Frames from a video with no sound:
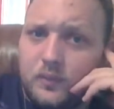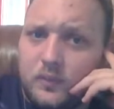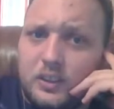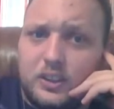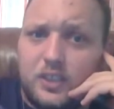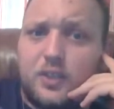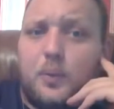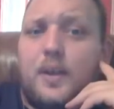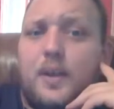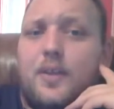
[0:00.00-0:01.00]
just the
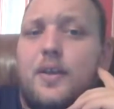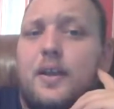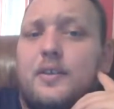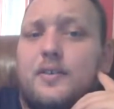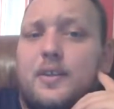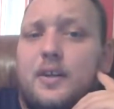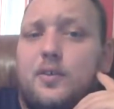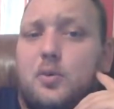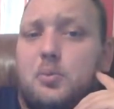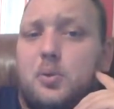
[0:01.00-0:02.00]
way they designed
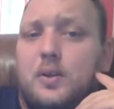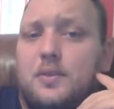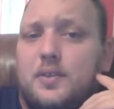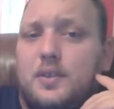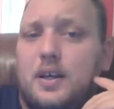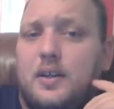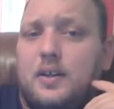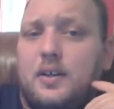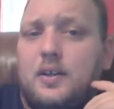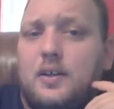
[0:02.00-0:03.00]
Chrome OS that
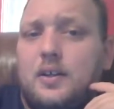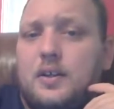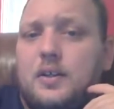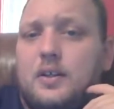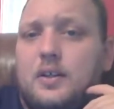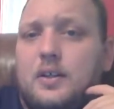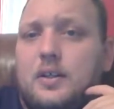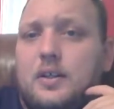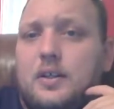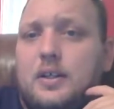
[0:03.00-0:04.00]

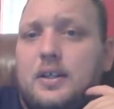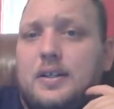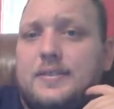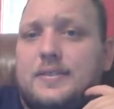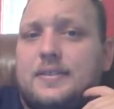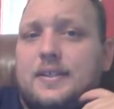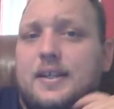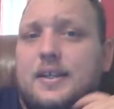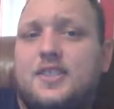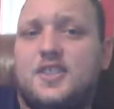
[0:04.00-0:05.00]
it's
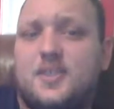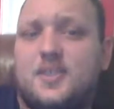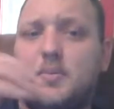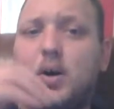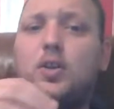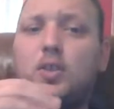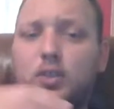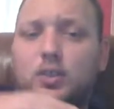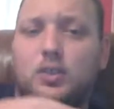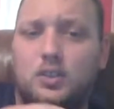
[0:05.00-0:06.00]
a
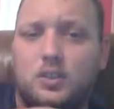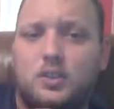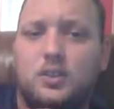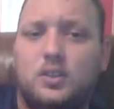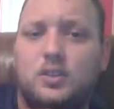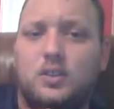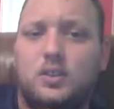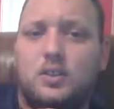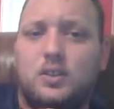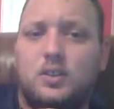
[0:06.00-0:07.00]
smaller
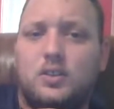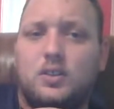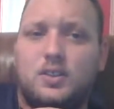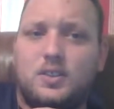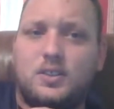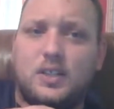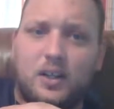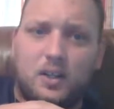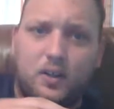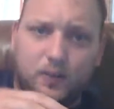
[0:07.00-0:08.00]
set
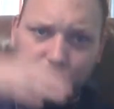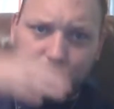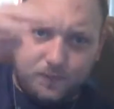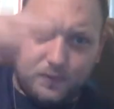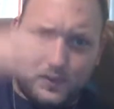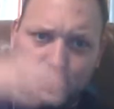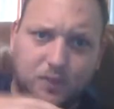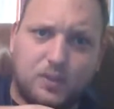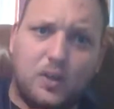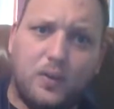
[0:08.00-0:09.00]
of
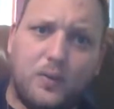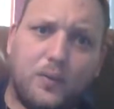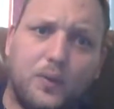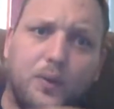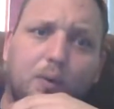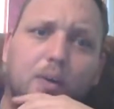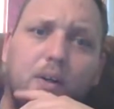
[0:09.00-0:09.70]
stuff to go through.